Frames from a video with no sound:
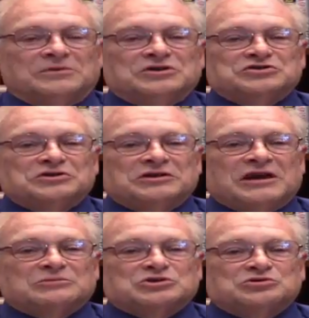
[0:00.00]
Medicinal
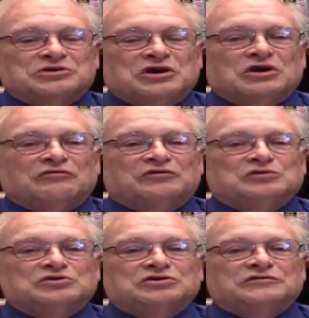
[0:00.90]
Chemistry,
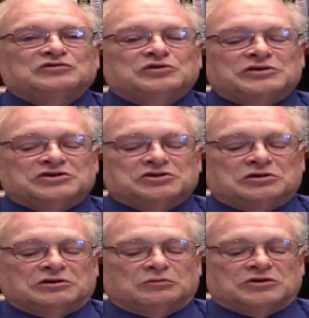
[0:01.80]
Fusion of
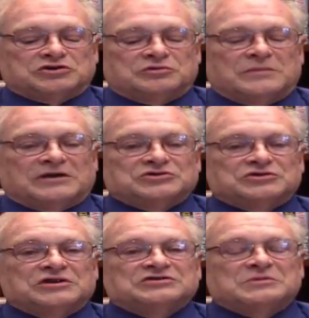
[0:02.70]
Traditional and Western
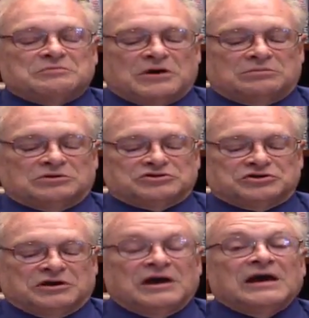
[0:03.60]
Medicine, has been
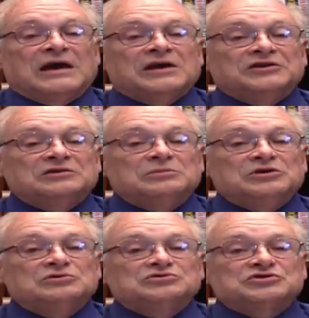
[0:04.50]
published. It can be
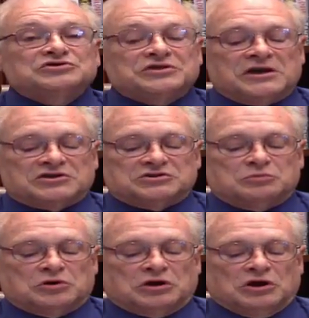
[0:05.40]
used as a
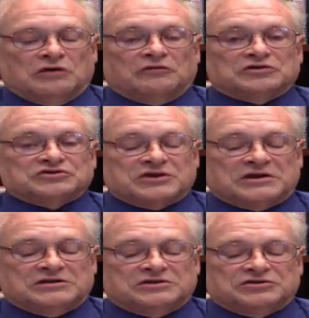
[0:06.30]
textbook for the
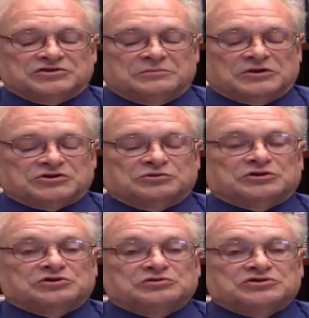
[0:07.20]
second semester in a
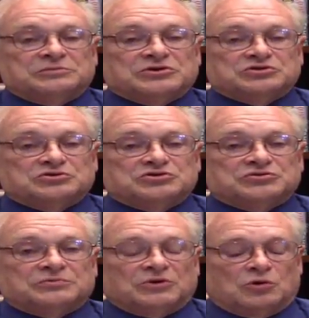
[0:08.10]
two-semester
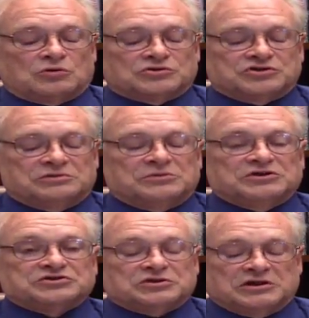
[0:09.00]
course in
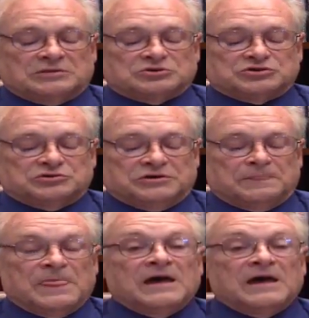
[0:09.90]
medicinal chemistry.